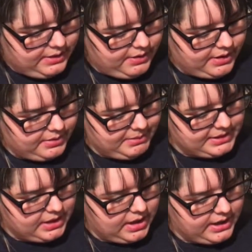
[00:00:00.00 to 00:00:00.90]
You heard
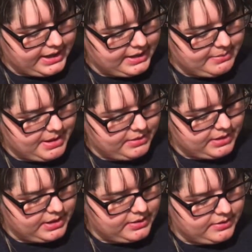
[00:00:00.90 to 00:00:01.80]
me talking about
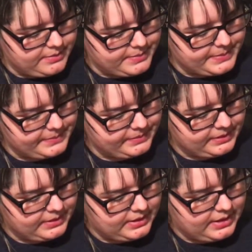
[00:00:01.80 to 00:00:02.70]
you.
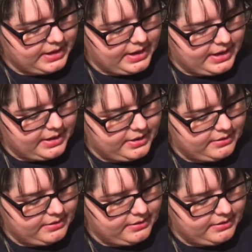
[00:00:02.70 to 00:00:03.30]
Yeah.